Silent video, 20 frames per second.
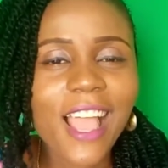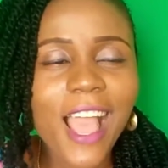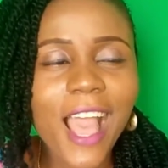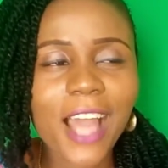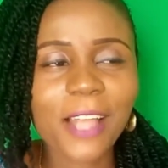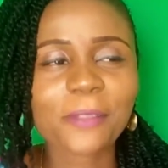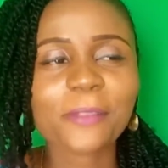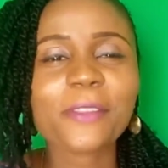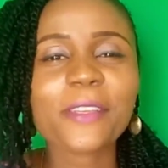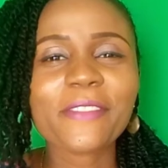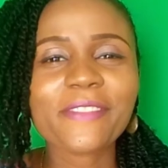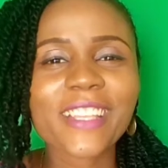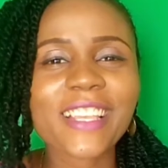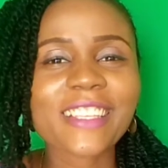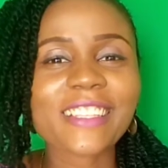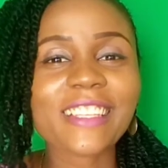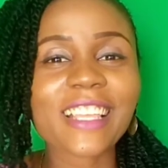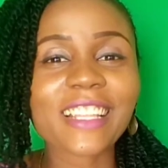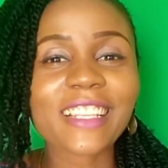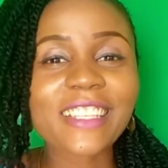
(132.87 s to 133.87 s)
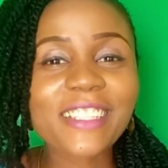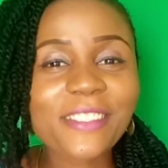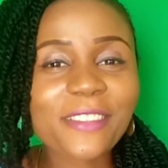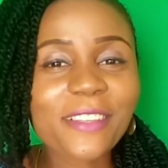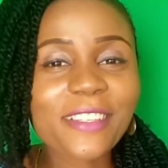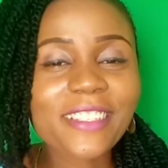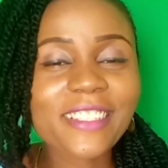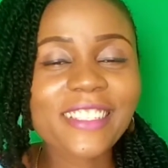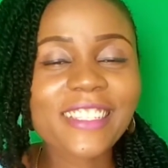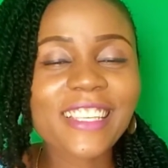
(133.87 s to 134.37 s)
i don't know if there's any
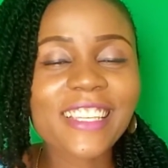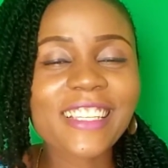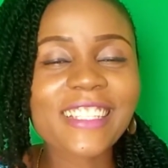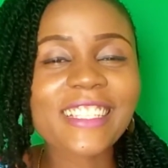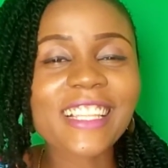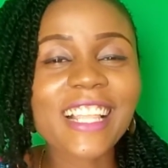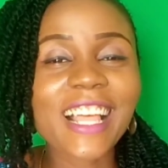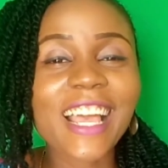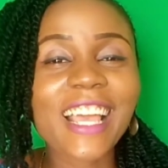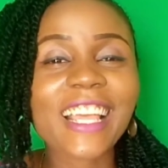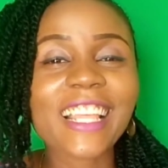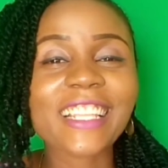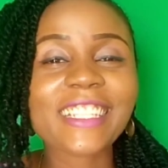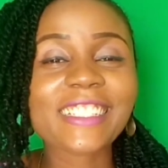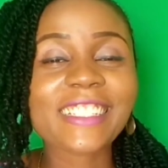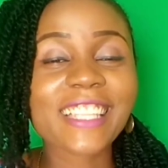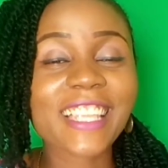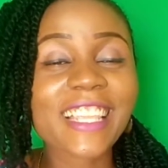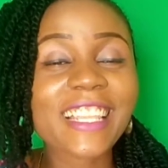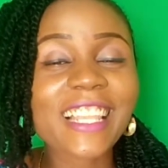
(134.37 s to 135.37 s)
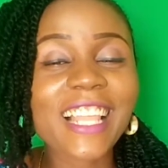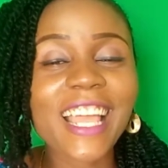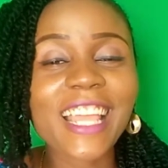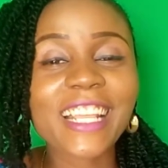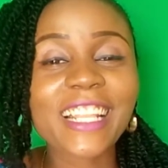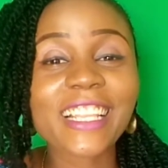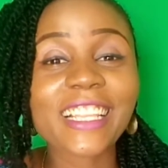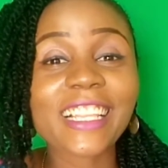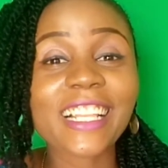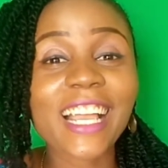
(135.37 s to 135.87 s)
such things like thing like
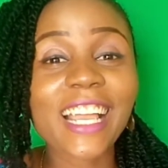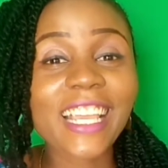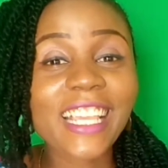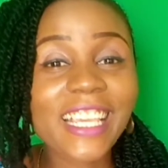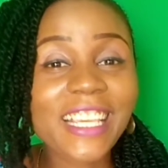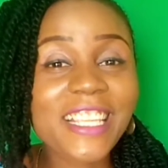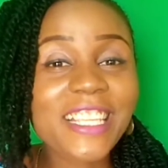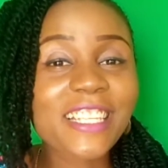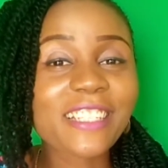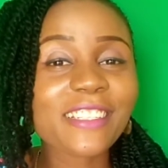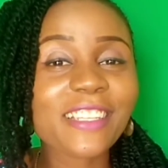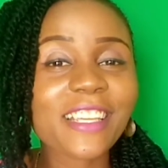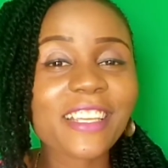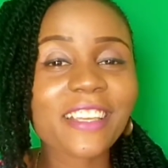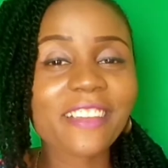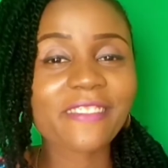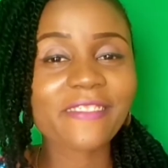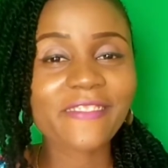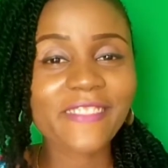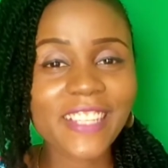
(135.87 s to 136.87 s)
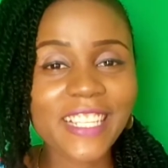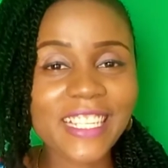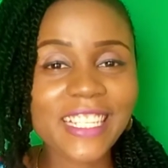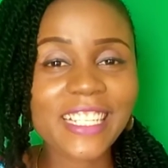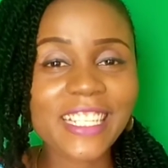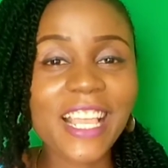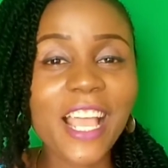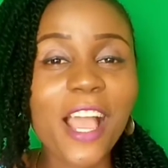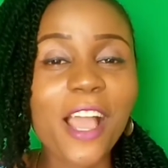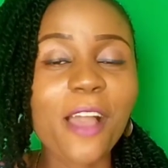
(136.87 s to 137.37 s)
liking to take risks
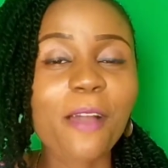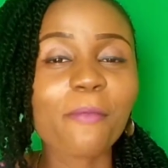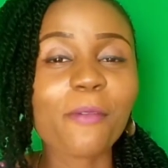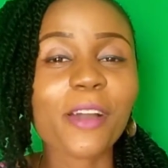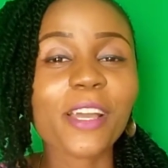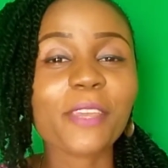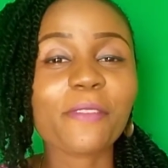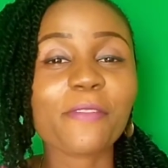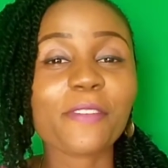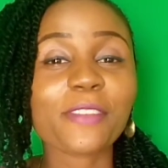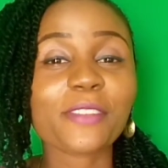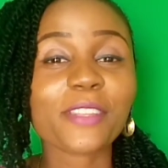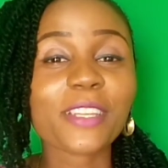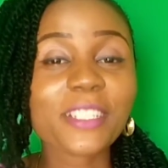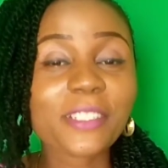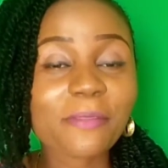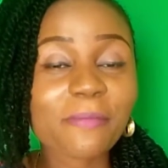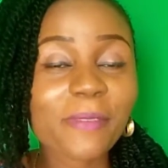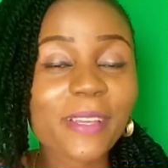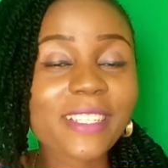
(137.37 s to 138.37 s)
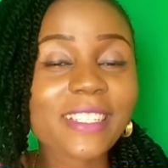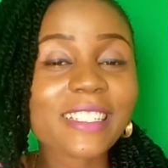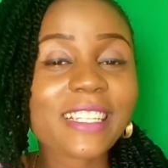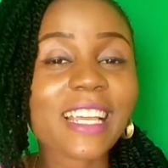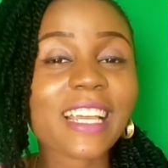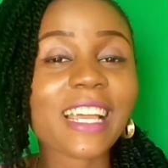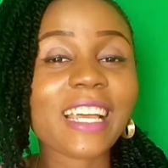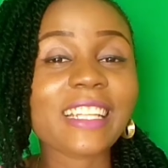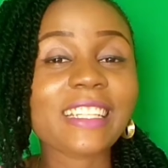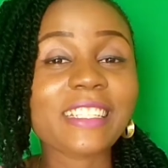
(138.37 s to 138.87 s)
but if you're such a person
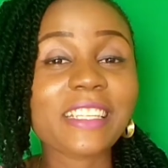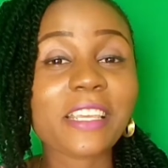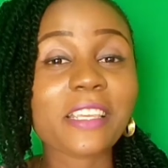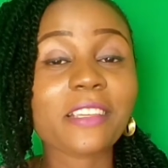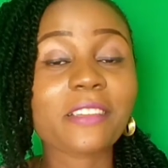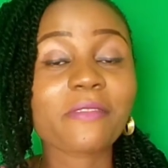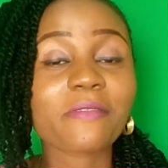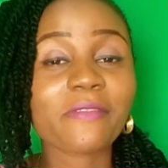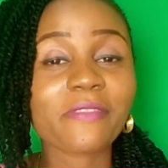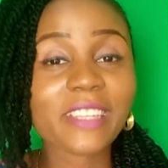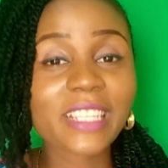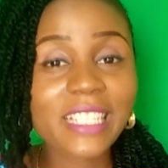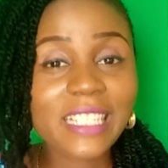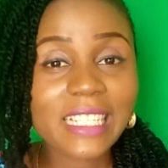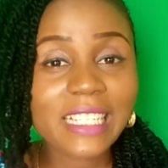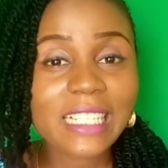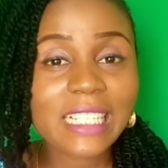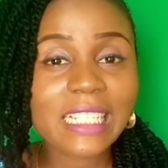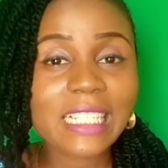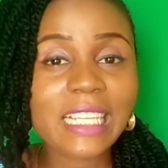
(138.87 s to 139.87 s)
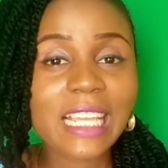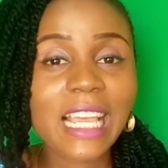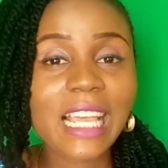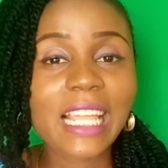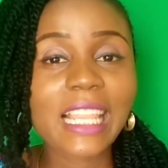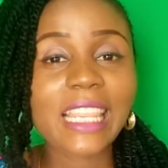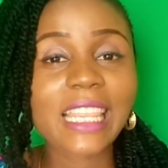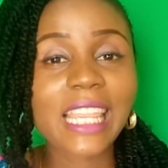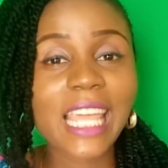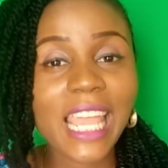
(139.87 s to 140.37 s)
that can take risks
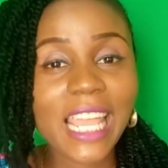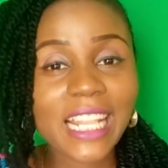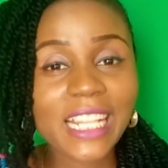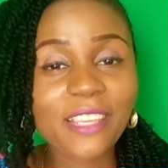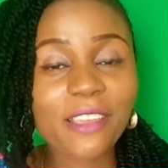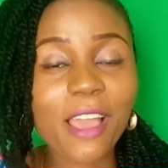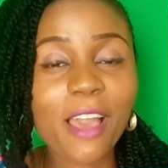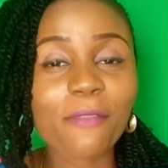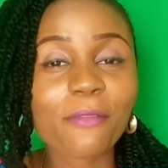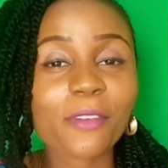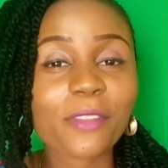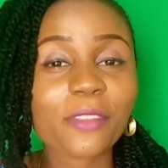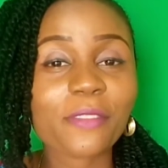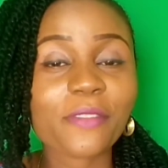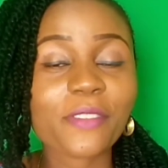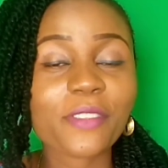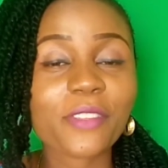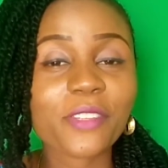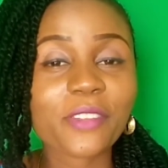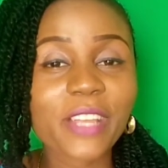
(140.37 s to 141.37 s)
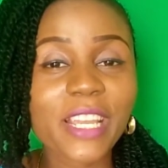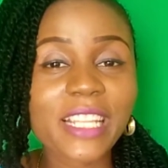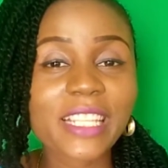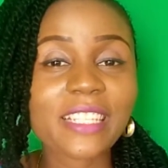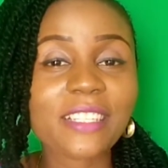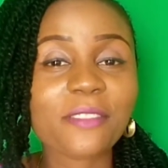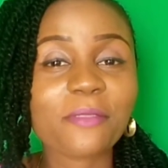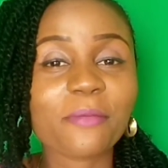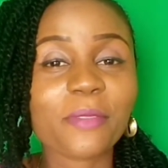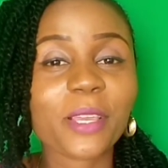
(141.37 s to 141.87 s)
then you have one of the
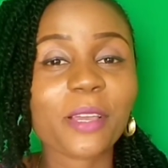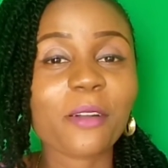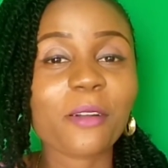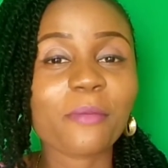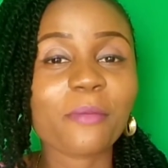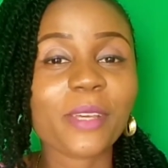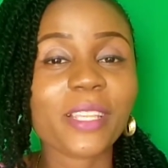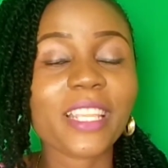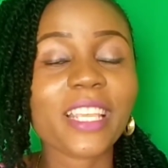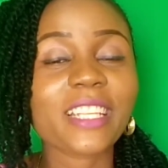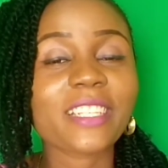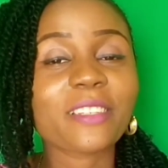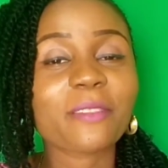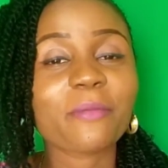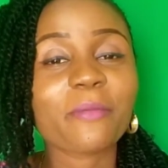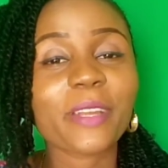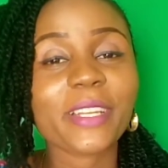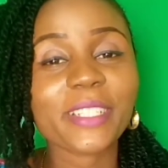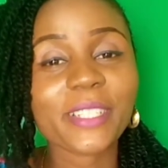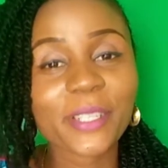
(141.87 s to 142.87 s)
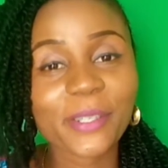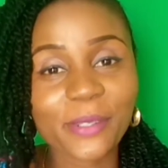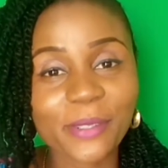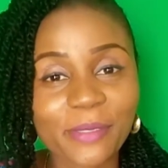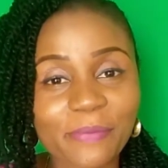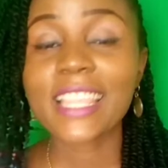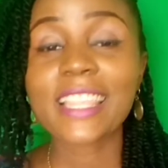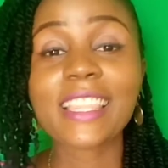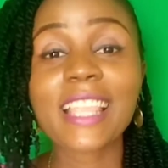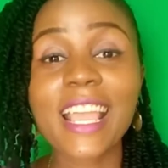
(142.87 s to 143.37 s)
traits to become an entrepreneur
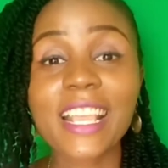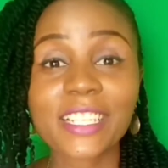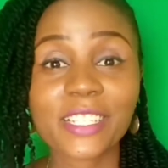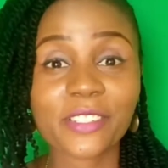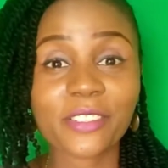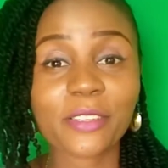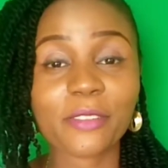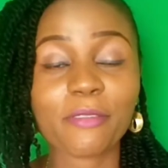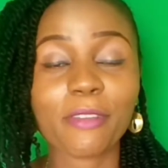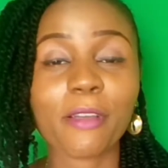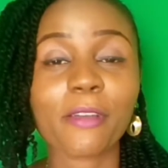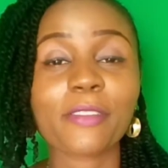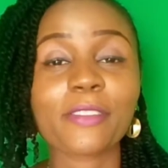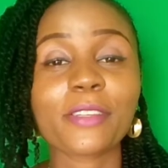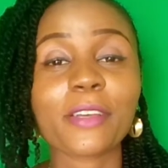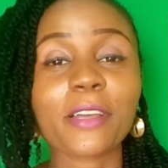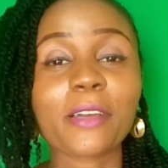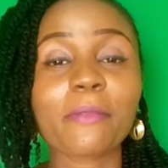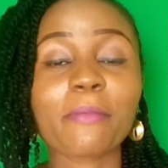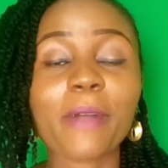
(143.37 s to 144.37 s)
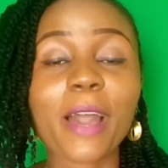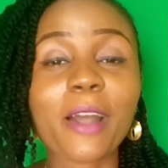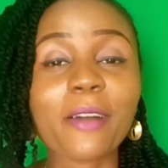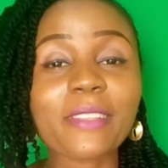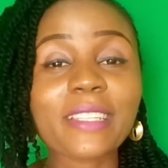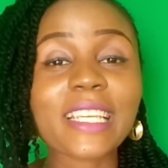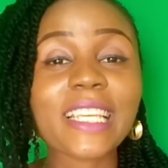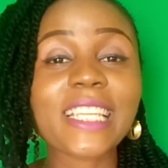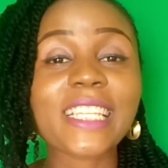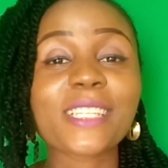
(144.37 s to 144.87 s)
Next trait we're going to talk
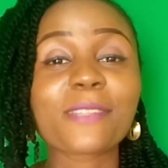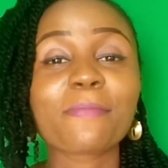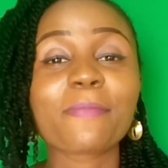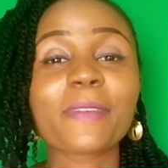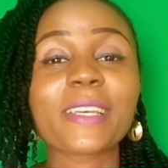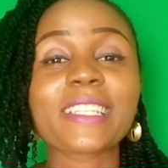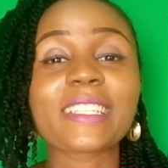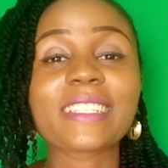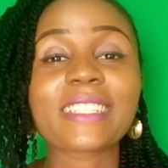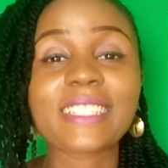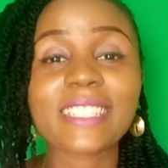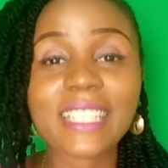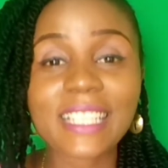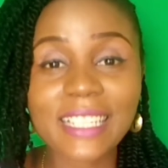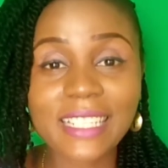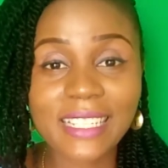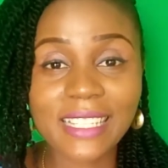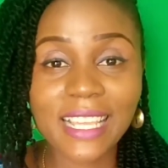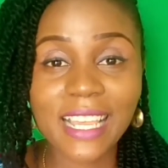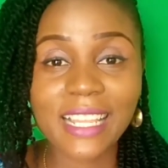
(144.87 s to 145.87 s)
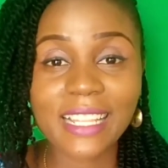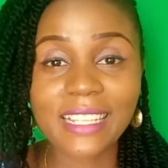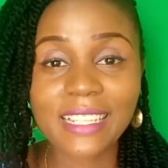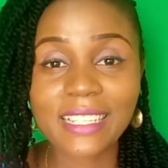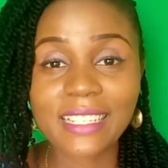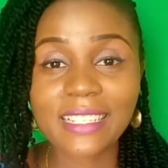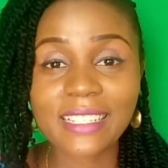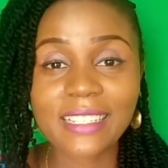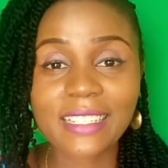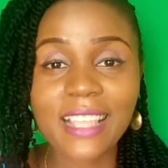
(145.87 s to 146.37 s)
about is
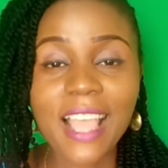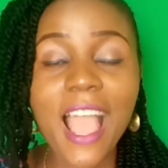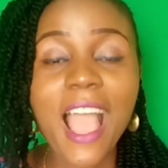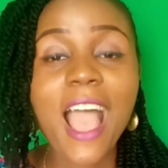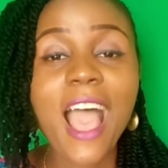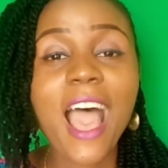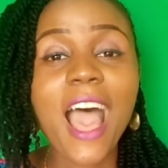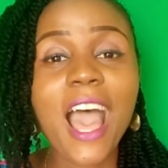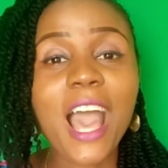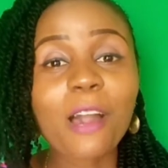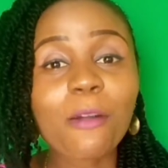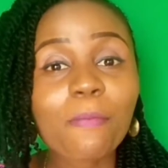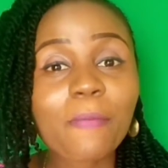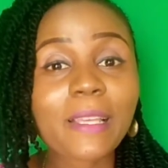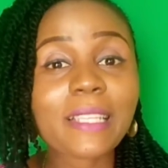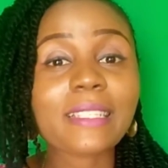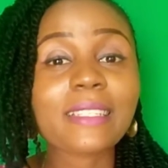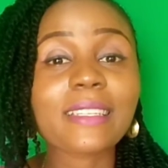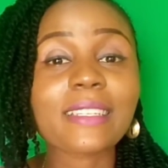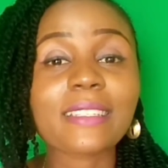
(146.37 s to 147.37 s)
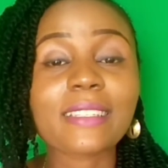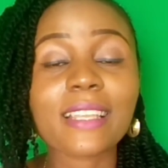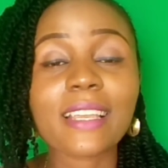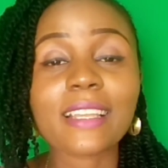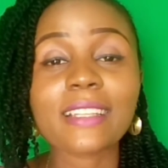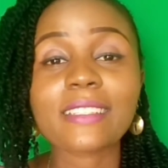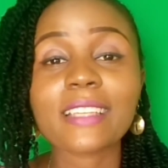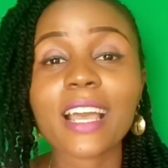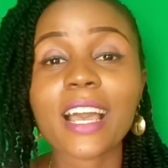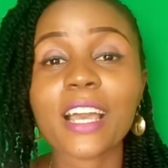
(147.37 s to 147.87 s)
persistence. How
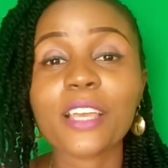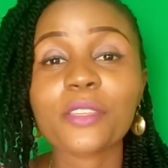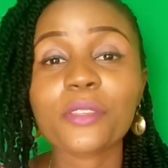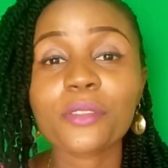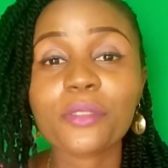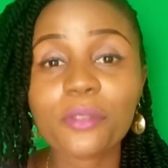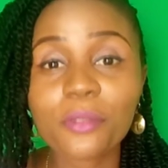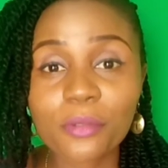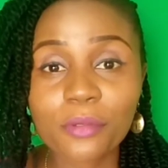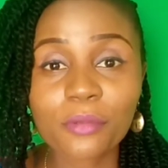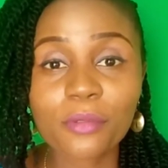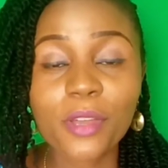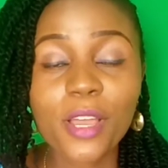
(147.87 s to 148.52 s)
persistent are you?